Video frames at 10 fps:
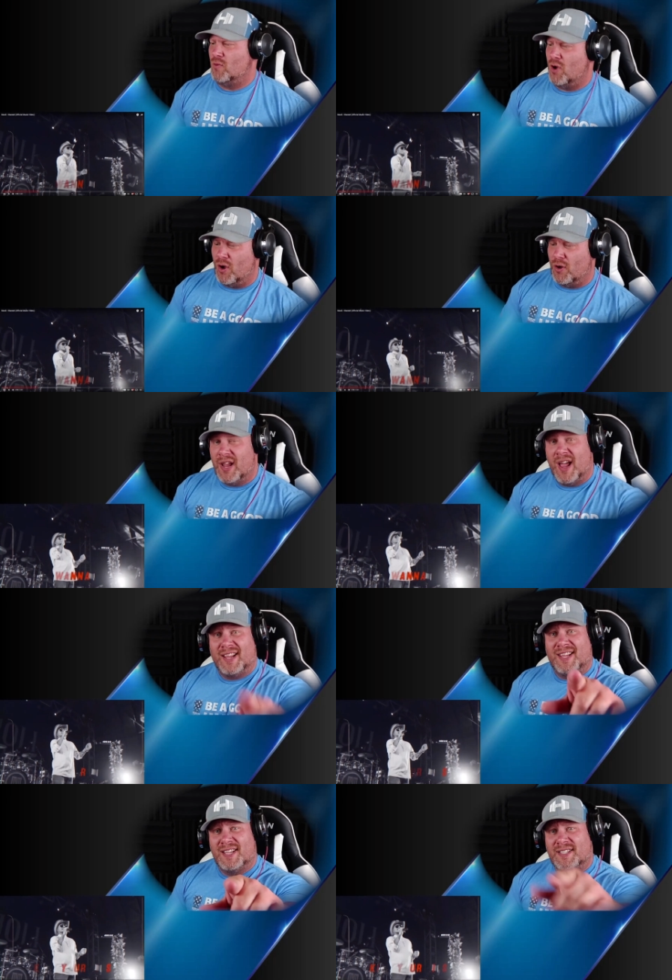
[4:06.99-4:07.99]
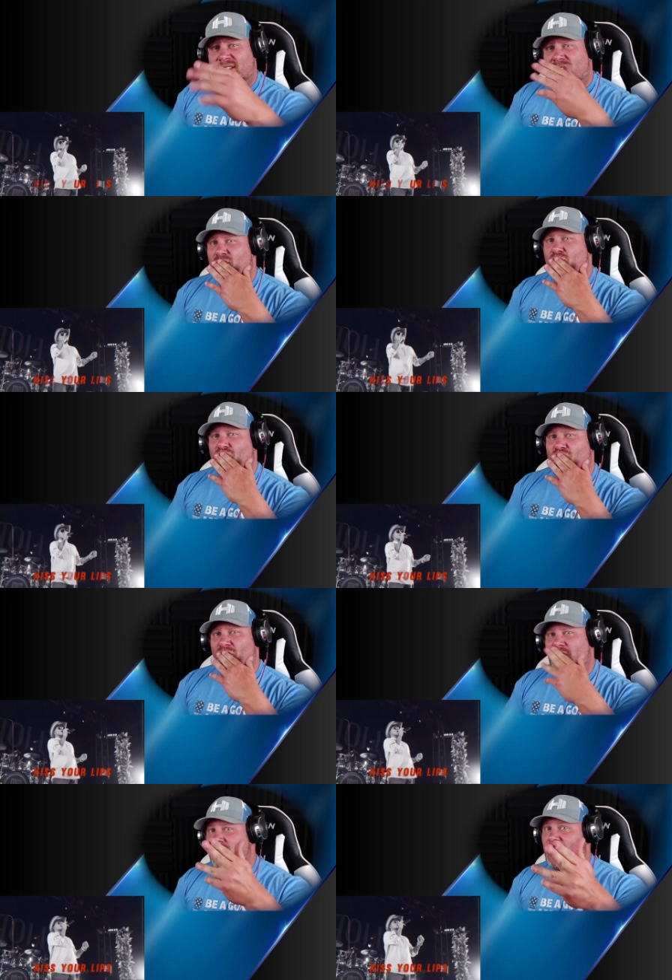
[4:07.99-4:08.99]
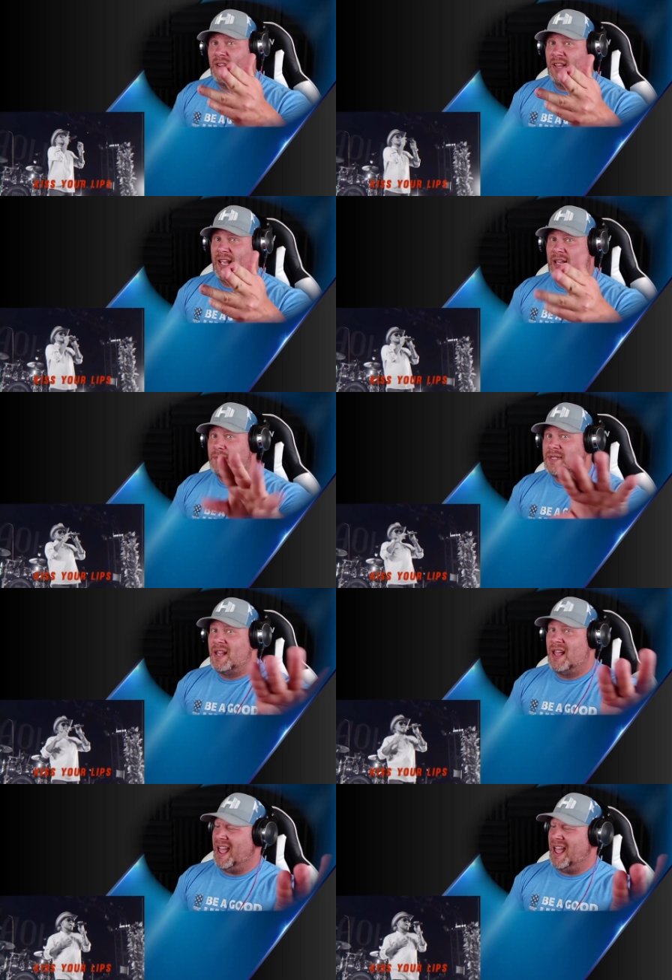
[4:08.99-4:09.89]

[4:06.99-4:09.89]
Wanna kiss your lips.